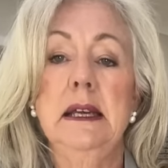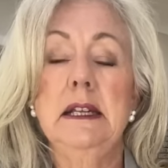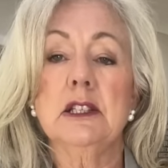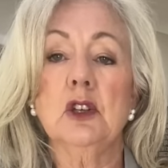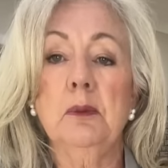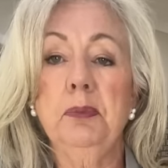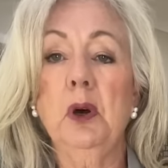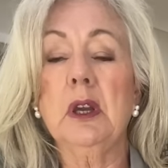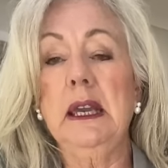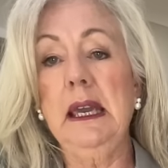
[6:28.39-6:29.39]
It's got
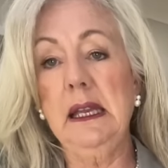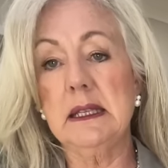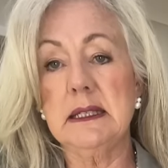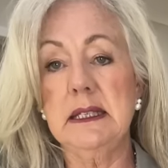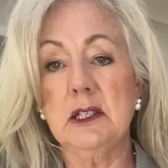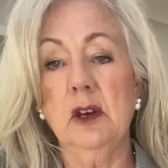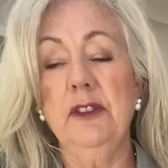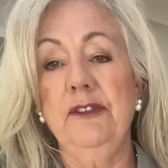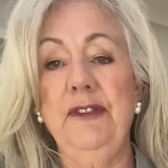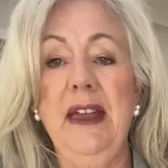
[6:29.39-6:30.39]
pockets. It's got
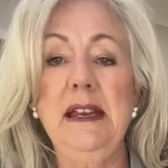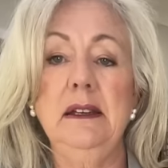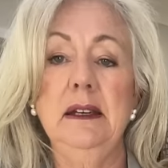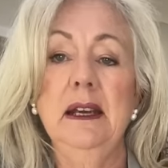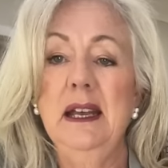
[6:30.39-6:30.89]
the vent.